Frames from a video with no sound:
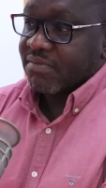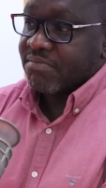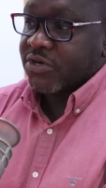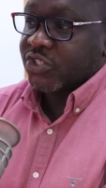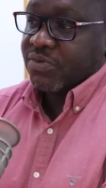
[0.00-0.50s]

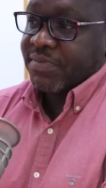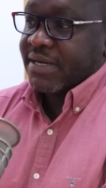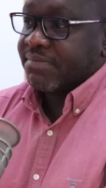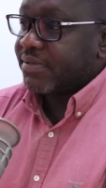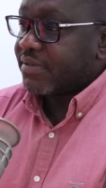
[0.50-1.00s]
bottom
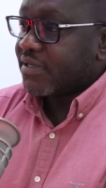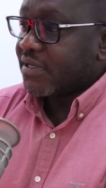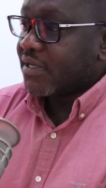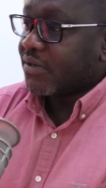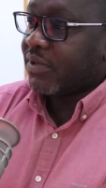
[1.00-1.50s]
up,
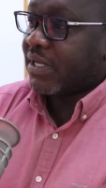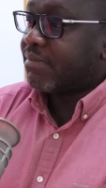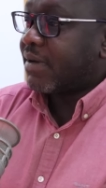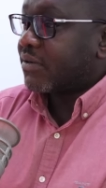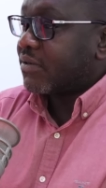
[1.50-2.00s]

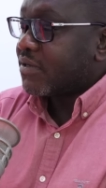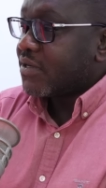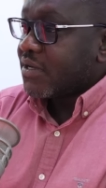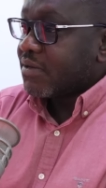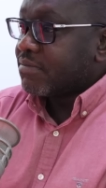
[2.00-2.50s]
wheelbarrow,
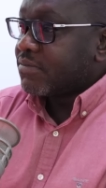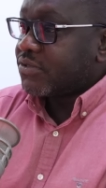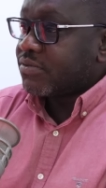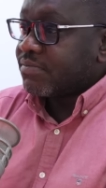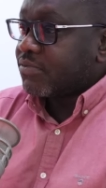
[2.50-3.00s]

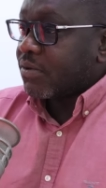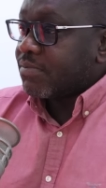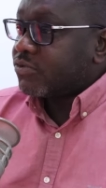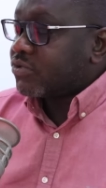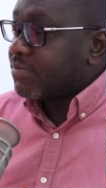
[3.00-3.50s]
mtu
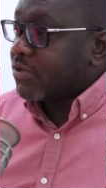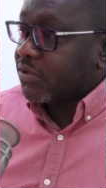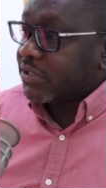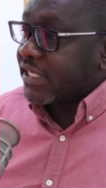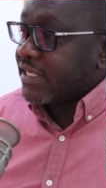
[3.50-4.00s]

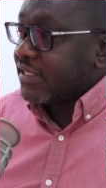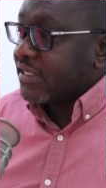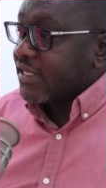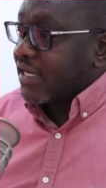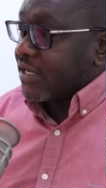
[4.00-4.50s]
mkokoteni,
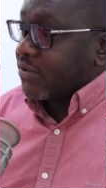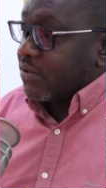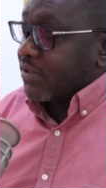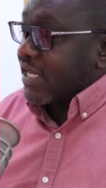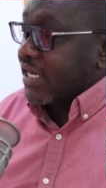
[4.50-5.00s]
hmm. and
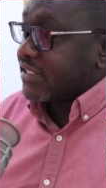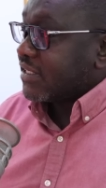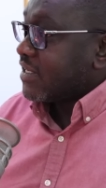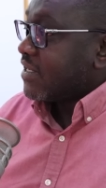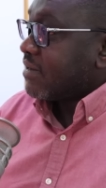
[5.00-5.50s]
all that.
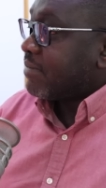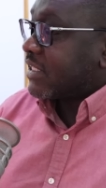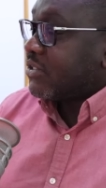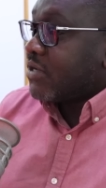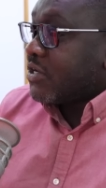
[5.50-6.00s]

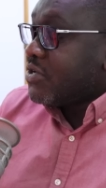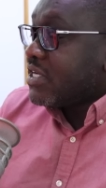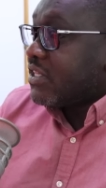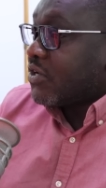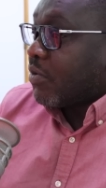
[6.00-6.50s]
But you are
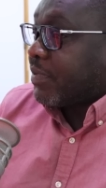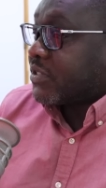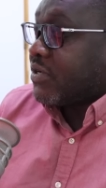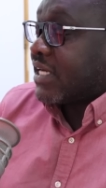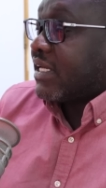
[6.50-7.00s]
doing the
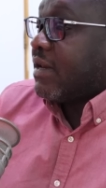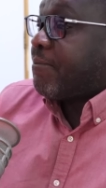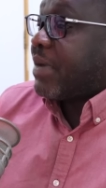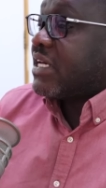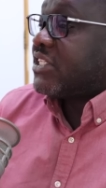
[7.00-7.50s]
opposite. You're actually
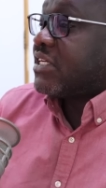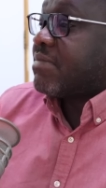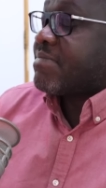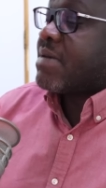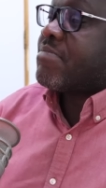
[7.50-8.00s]
punishing
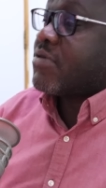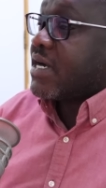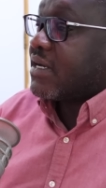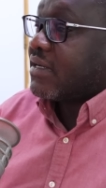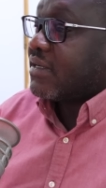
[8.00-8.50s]
Mama Mboga.